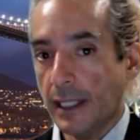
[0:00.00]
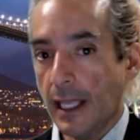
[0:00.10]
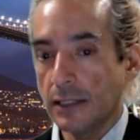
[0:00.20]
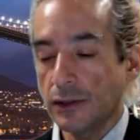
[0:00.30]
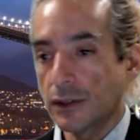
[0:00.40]

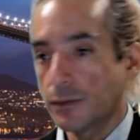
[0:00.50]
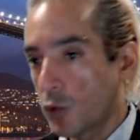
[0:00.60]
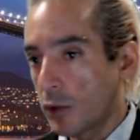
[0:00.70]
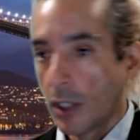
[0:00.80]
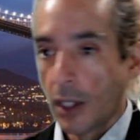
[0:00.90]
Cancer is
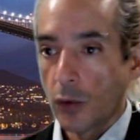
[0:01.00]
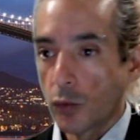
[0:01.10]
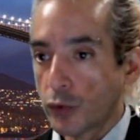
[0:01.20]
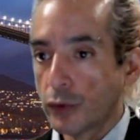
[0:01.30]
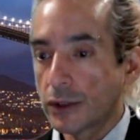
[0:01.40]
more
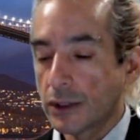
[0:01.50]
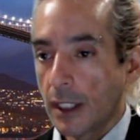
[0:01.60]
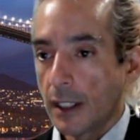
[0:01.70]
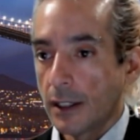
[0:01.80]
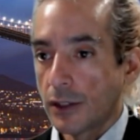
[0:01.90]
rules
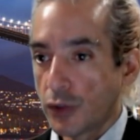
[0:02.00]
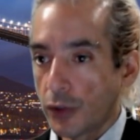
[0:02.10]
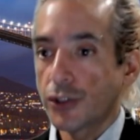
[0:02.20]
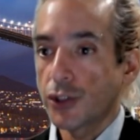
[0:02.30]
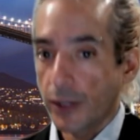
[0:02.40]

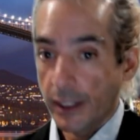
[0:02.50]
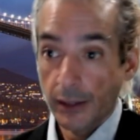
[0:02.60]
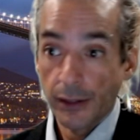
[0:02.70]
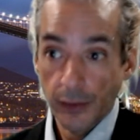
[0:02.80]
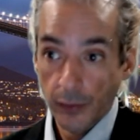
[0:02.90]

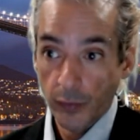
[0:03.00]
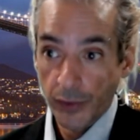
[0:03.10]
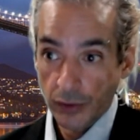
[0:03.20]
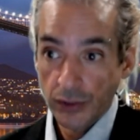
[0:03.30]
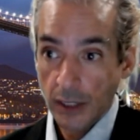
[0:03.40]
nurturing
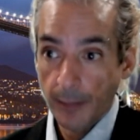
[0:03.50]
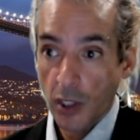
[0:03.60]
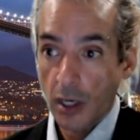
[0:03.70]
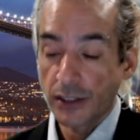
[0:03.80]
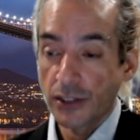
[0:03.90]
with your
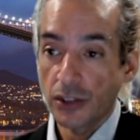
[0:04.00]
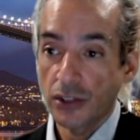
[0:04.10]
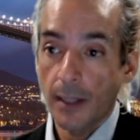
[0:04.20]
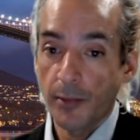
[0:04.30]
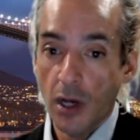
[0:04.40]
subconscious. Your
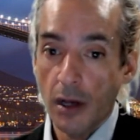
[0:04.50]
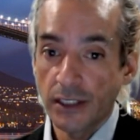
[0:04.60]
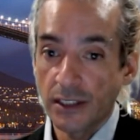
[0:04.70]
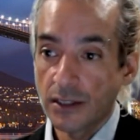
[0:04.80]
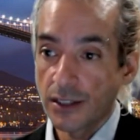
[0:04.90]

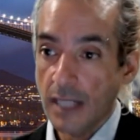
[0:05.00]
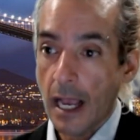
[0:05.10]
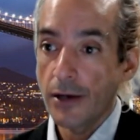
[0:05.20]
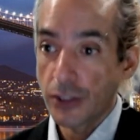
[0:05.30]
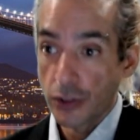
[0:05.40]
subconscious
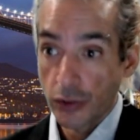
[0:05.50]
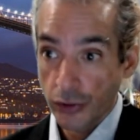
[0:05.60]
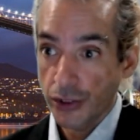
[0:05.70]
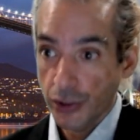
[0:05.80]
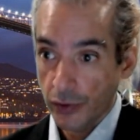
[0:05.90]
desire to
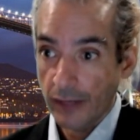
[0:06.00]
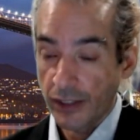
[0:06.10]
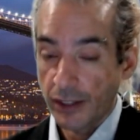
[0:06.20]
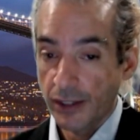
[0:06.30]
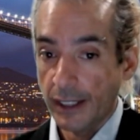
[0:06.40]
nurture
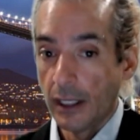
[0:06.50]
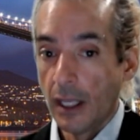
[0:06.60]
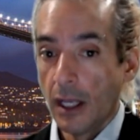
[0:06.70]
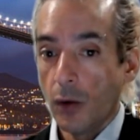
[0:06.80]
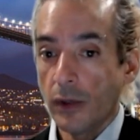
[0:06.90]
everything,
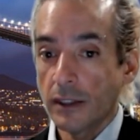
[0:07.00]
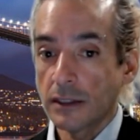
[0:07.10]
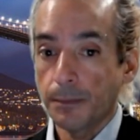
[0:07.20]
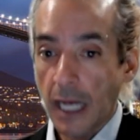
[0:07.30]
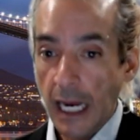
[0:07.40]

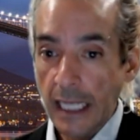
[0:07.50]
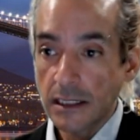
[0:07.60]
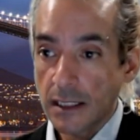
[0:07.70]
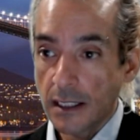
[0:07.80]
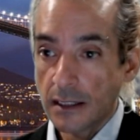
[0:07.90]
whereas
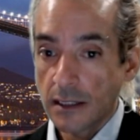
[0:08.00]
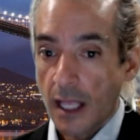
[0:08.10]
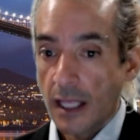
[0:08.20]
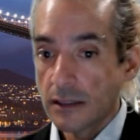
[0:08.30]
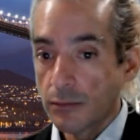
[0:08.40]
Pisces
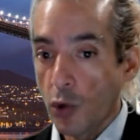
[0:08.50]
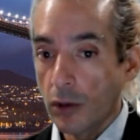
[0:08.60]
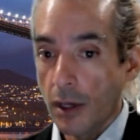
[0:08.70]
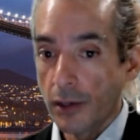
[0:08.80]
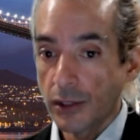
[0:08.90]
is more
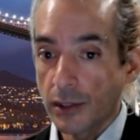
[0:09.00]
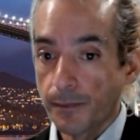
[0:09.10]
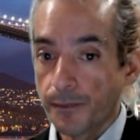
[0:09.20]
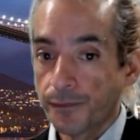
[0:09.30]
along